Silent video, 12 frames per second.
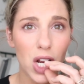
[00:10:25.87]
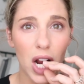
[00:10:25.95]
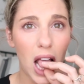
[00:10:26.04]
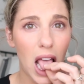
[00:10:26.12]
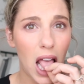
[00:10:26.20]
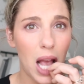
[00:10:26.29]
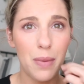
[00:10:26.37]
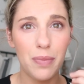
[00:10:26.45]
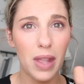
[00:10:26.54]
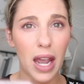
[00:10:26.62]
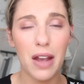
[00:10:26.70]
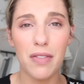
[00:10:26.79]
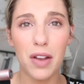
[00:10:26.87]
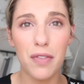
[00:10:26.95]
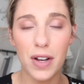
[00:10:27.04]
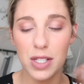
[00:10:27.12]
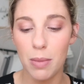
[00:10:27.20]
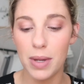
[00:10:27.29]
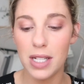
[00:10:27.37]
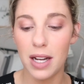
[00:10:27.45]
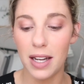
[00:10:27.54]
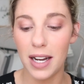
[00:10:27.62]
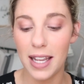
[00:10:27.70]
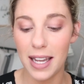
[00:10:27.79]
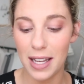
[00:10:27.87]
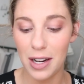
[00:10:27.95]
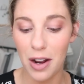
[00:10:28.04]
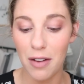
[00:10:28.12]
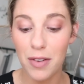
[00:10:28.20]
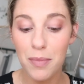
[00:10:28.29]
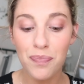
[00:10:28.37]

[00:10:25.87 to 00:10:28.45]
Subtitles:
Sorry, I have like fuzz on my tongue and I can't get it off.